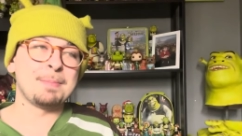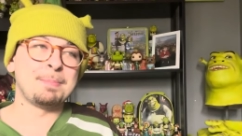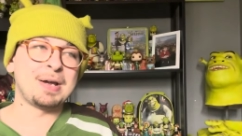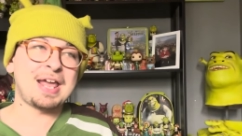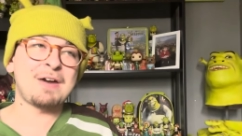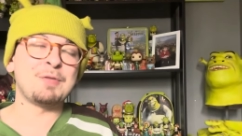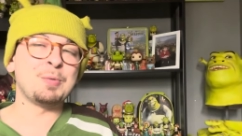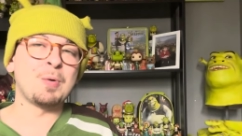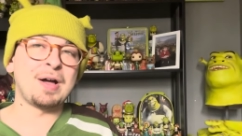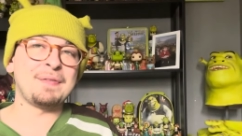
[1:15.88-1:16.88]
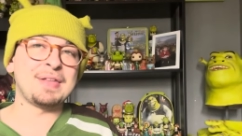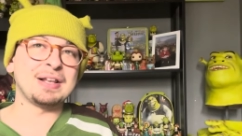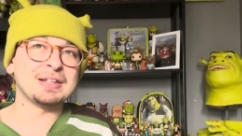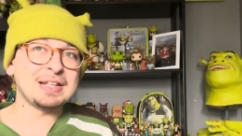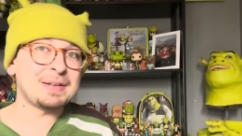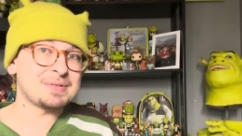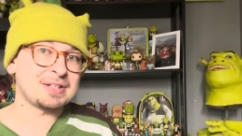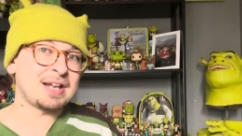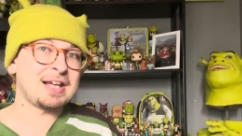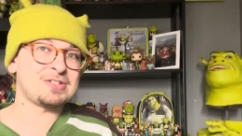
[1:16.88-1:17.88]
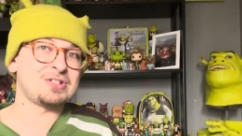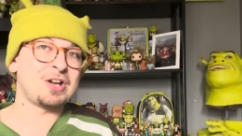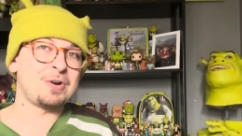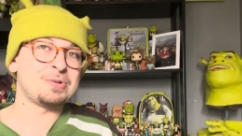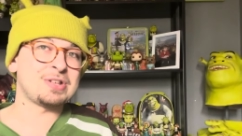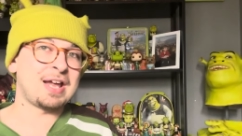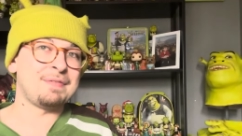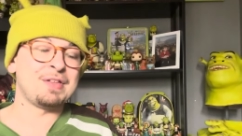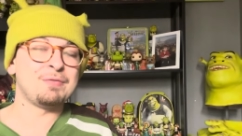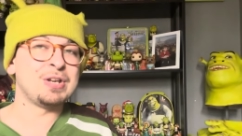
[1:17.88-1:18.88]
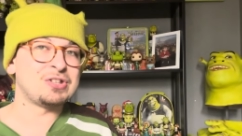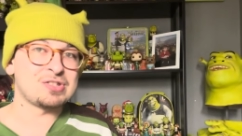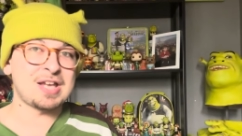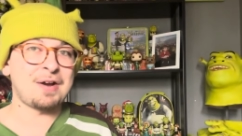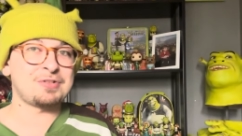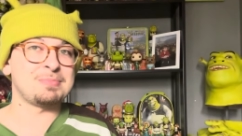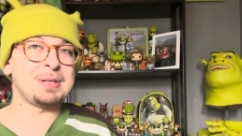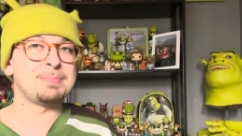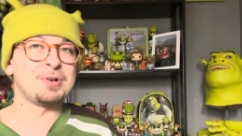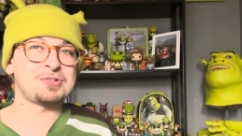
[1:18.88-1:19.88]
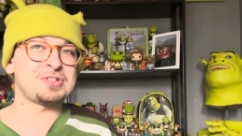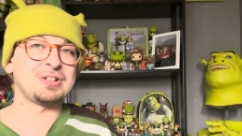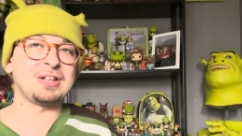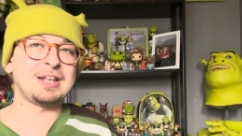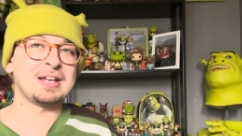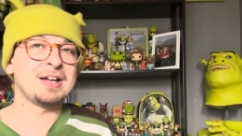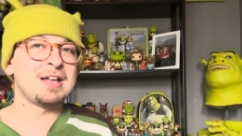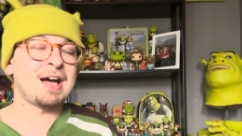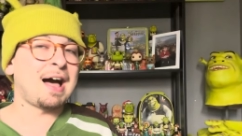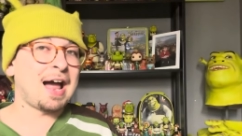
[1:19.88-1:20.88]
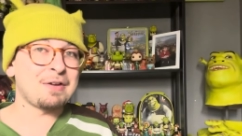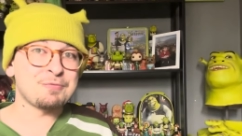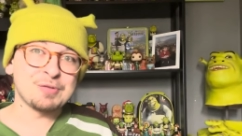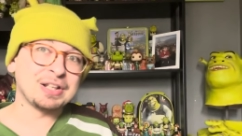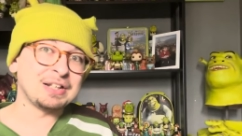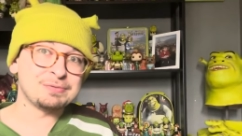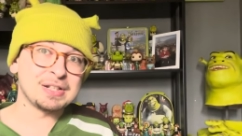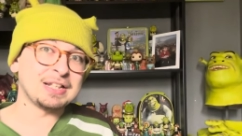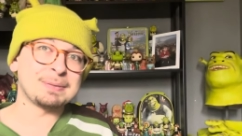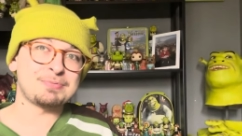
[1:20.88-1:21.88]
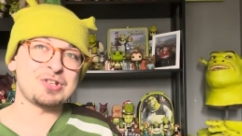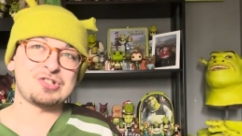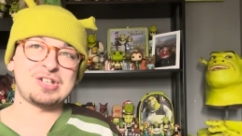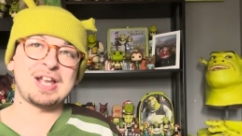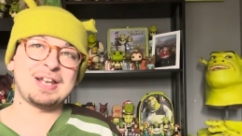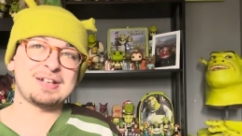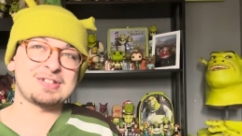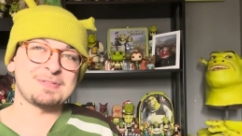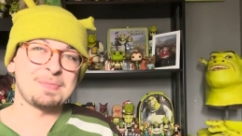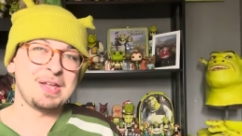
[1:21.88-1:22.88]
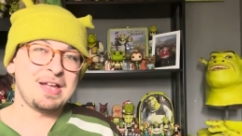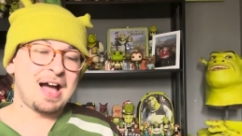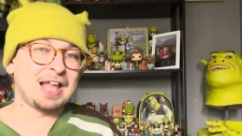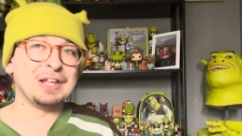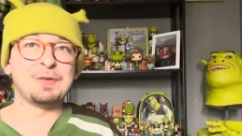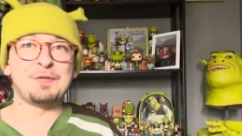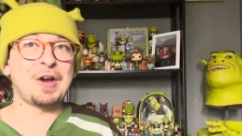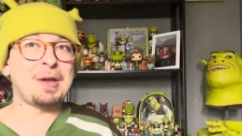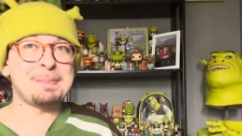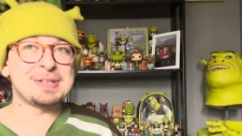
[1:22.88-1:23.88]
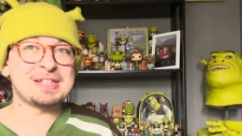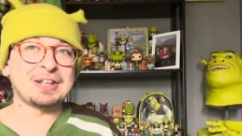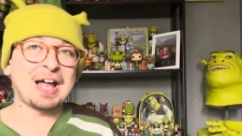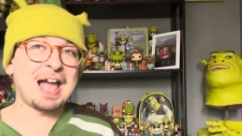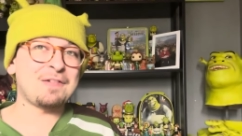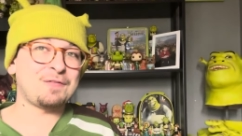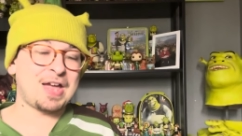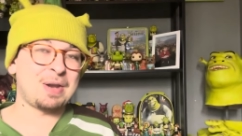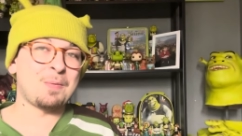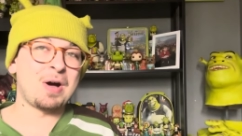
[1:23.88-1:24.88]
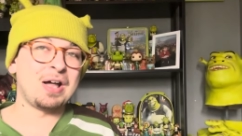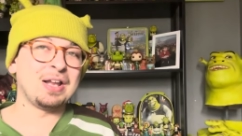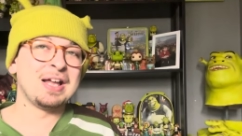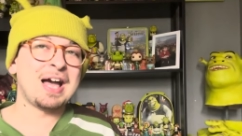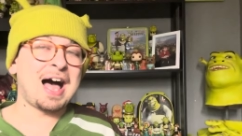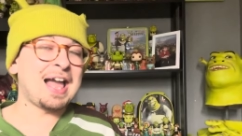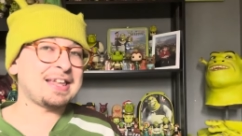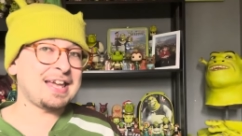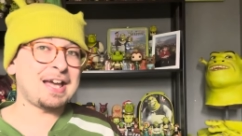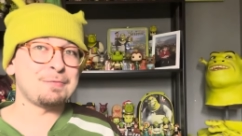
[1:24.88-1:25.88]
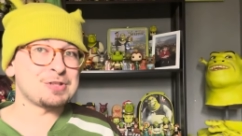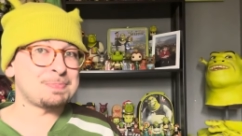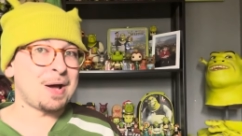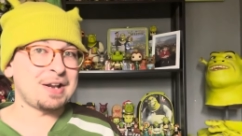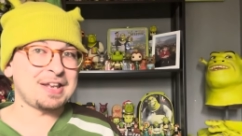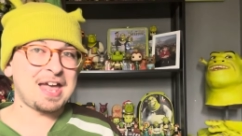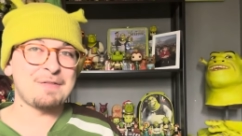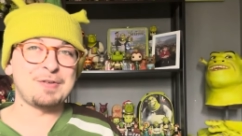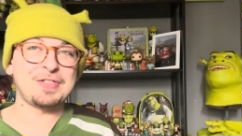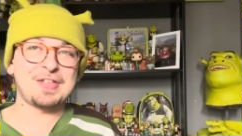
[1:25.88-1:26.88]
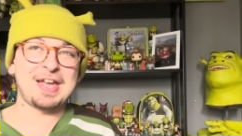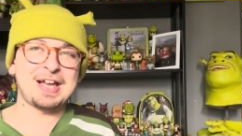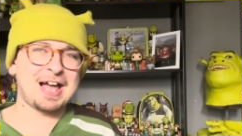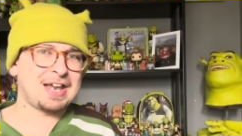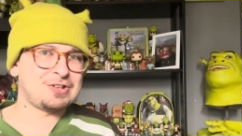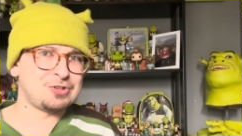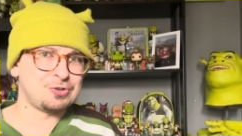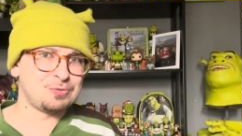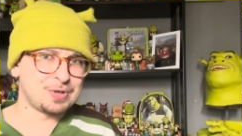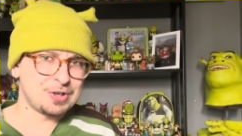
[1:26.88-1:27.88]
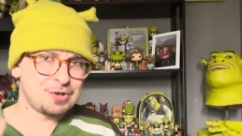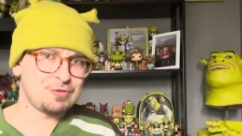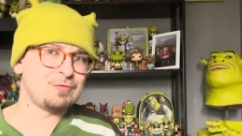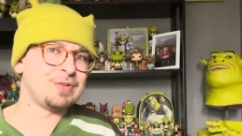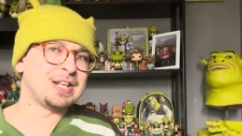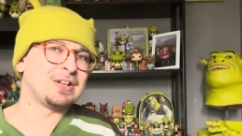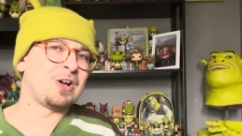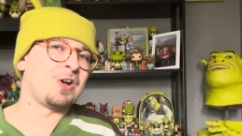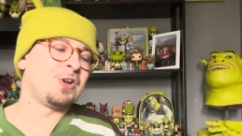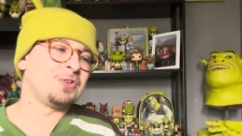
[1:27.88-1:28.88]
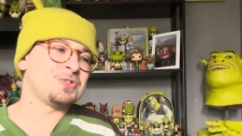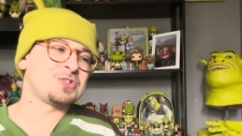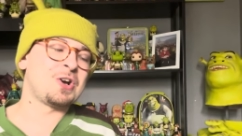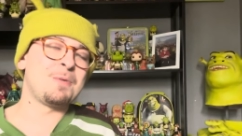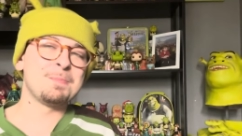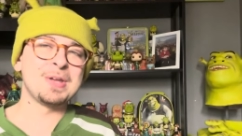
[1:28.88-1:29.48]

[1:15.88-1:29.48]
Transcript: but everyone that leaves a nice note and that reaches out to me personally. I really, really appreciate it. I live a very busy life, and while I can't respond to everything, I do read it all. So